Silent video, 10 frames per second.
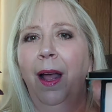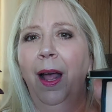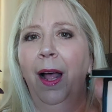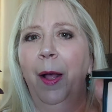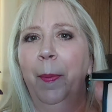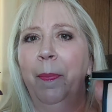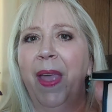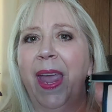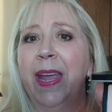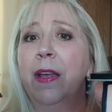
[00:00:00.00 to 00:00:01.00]

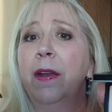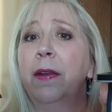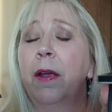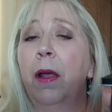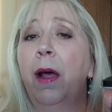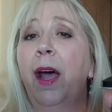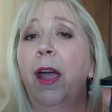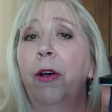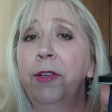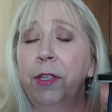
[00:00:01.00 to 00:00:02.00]
And
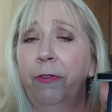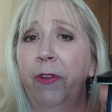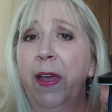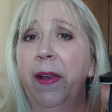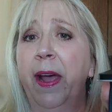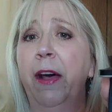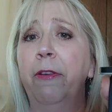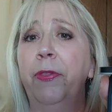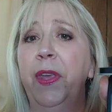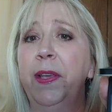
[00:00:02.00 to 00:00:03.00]
I also found
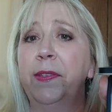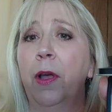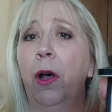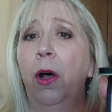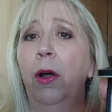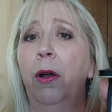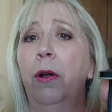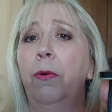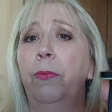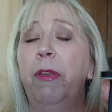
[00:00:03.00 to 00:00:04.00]
out these
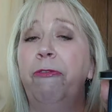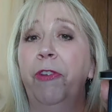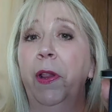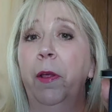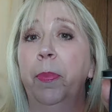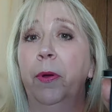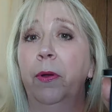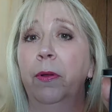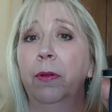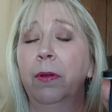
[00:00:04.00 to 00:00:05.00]
are refillable,